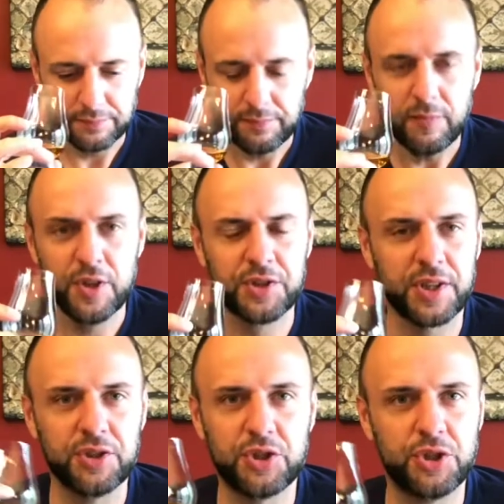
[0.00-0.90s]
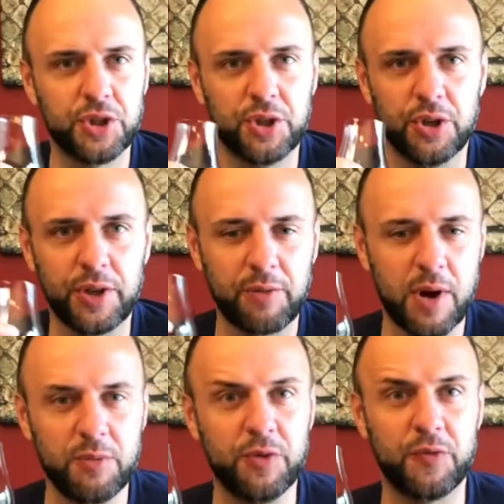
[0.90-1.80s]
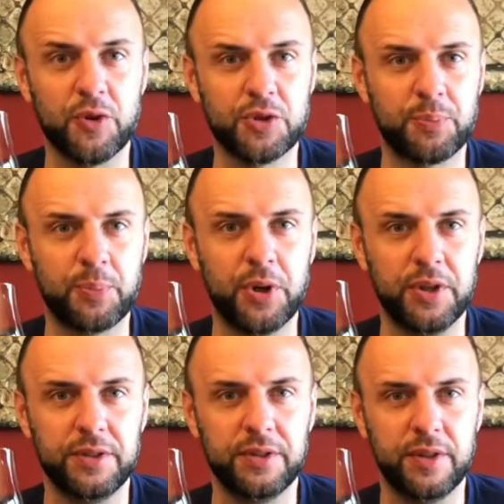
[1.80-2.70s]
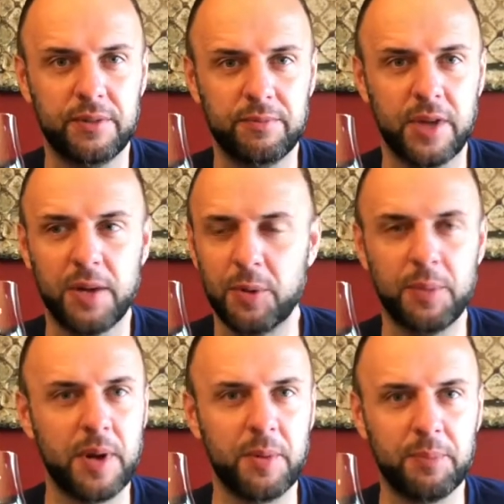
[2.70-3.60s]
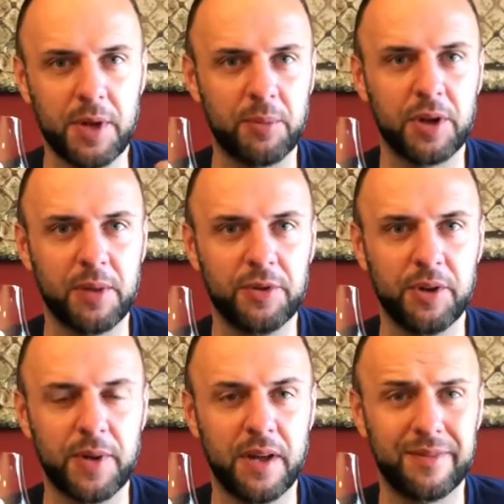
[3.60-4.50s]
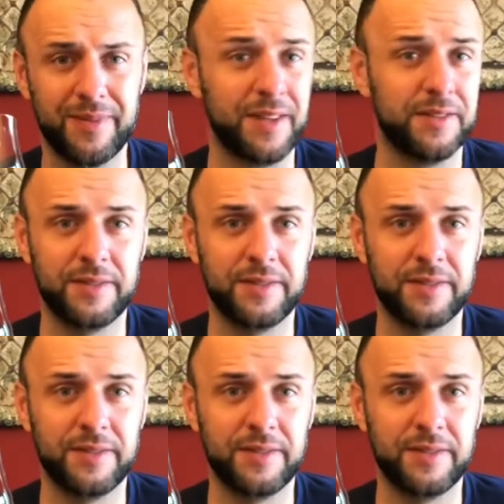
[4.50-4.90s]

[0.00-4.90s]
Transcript: Just like the sugar, like right when you first put Hubba Bubba bubblegum in your mouth. Not that I